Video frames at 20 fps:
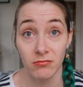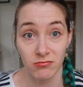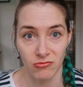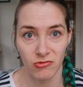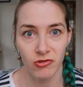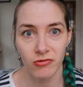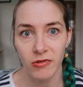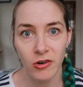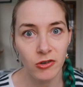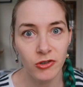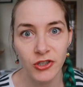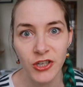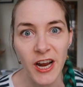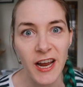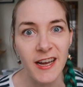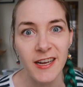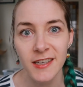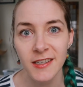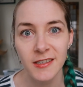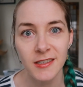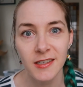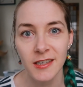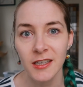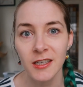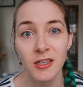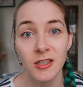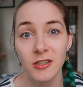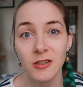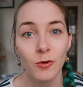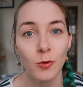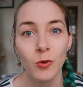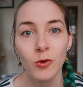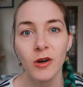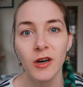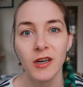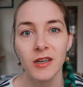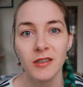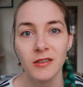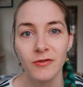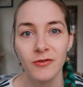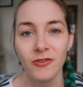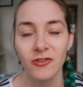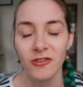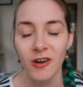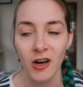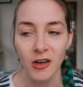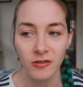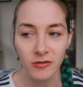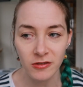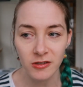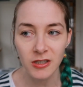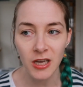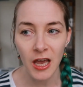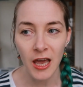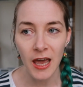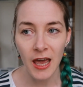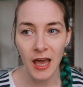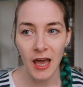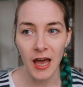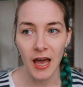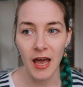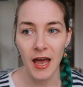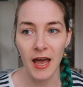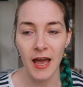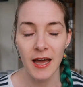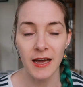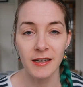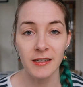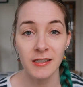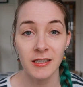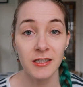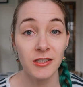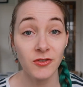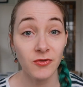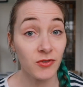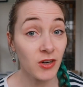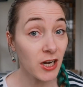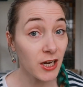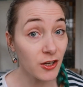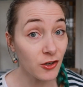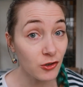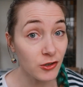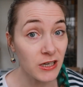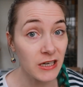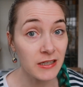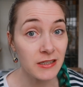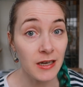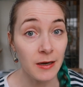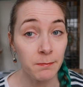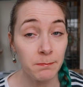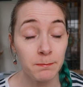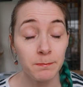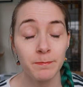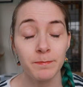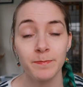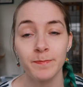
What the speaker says: crochets, he does all kinds of crafts, and he's really good at them.